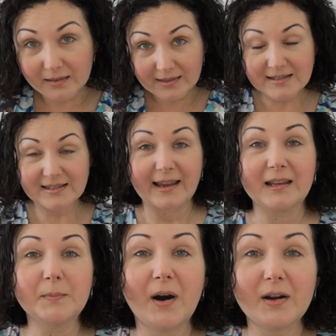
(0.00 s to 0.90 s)
the
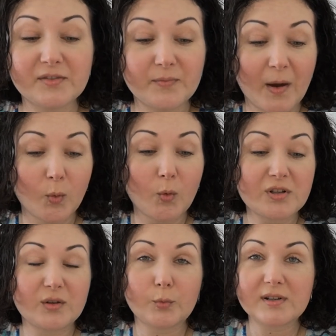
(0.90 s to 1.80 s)
second part of my
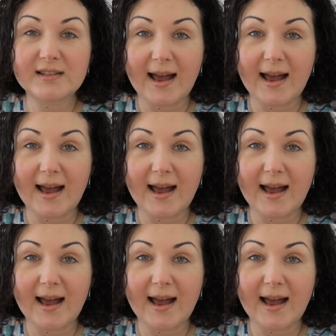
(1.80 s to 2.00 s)
order was,